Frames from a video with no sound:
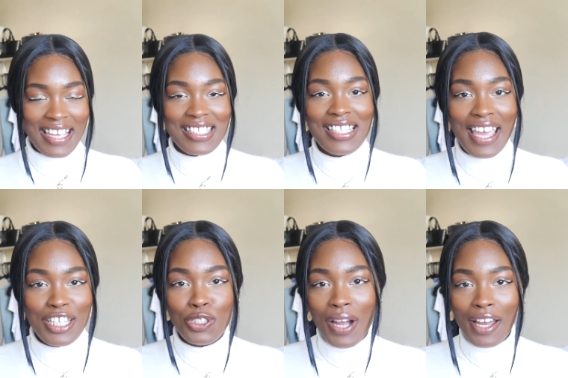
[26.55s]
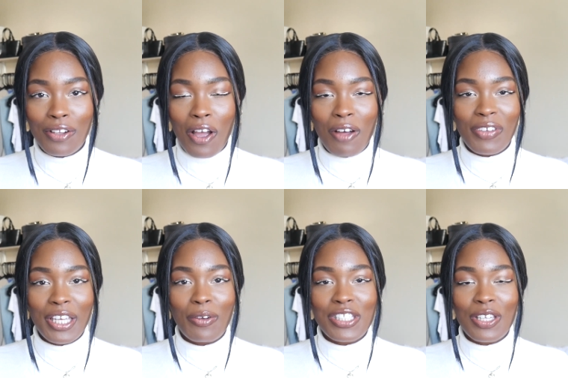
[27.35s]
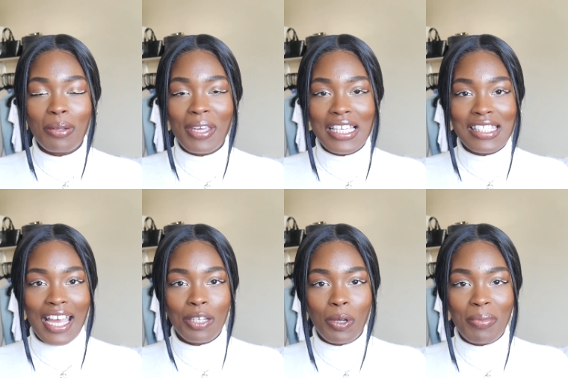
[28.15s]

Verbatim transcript: and today's try on haul video is gonna be an exciting